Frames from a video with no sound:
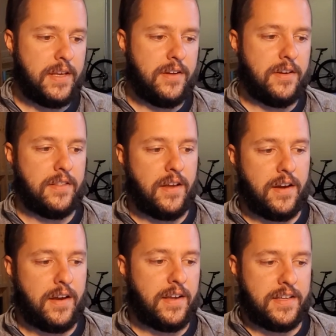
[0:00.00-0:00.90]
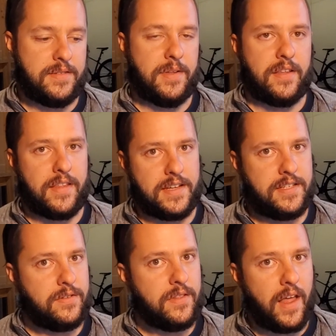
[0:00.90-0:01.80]
and there and get some other things that
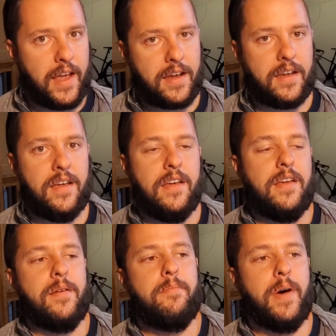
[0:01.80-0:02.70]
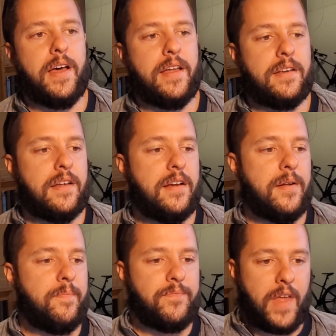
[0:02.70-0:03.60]
you'd like. But
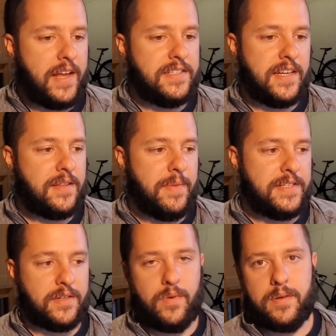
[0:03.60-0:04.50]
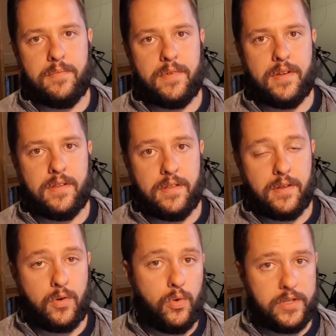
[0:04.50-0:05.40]
um, I just like the basic one. The
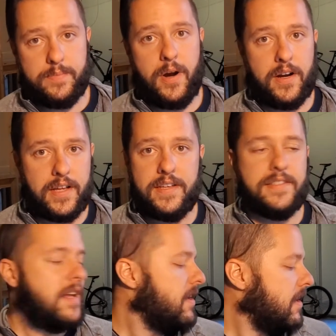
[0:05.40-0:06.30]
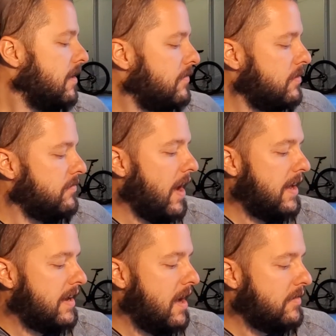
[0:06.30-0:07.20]
coolest part is if you find
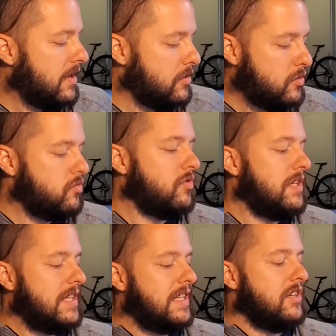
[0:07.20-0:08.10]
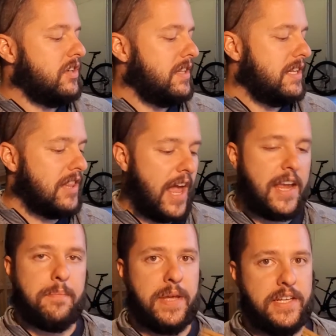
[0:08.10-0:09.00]
out that you really, really like
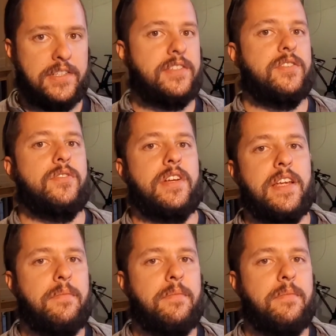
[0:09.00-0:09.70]
Peaches and Dream,